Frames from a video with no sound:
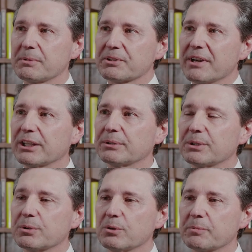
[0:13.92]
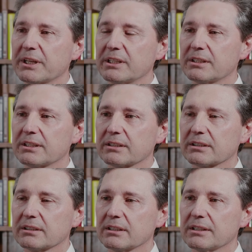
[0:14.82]
we're trying to incorporate into the
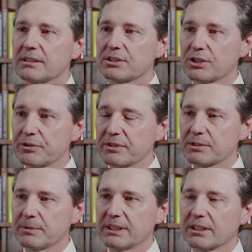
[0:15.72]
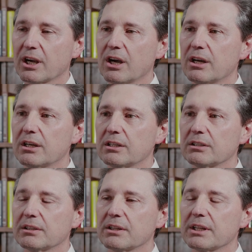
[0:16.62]
surgery suite
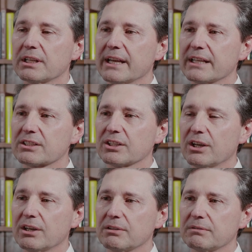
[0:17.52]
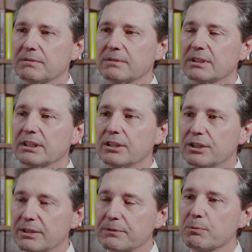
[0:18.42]
are the likes of
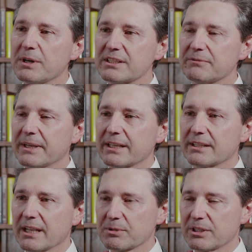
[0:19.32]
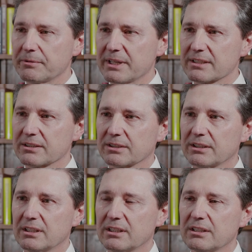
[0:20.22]
different ways of making capsulorhexis.
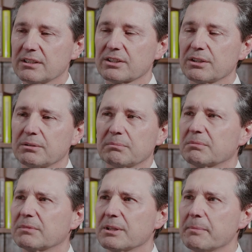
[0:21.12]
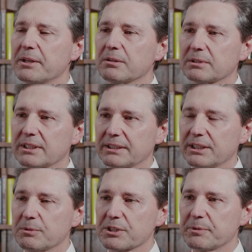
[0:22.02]
So the manual
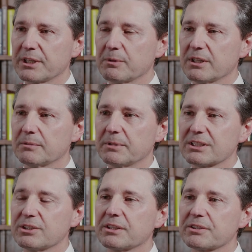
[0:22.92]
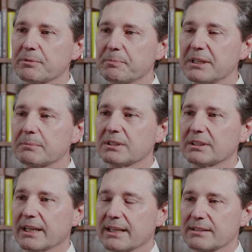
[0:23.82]
technique works pretty well, but it's not as
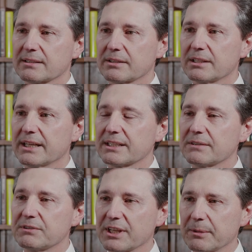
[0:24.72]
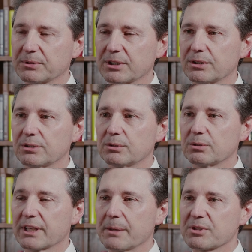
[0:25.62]
repeatable as the likes of Zepto or
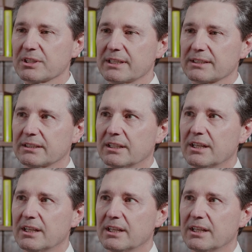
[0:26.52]
CAPSULaser.